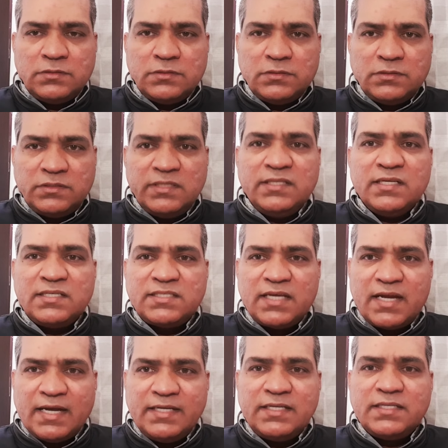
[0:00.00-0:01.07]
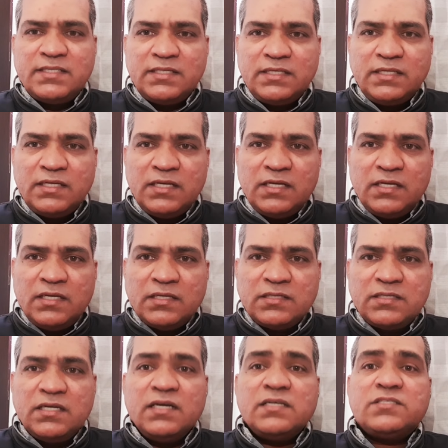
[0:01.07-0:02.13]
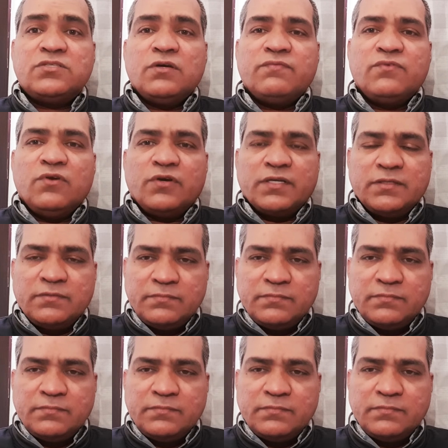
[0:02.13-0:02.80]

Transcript: Sinners are under the curse of God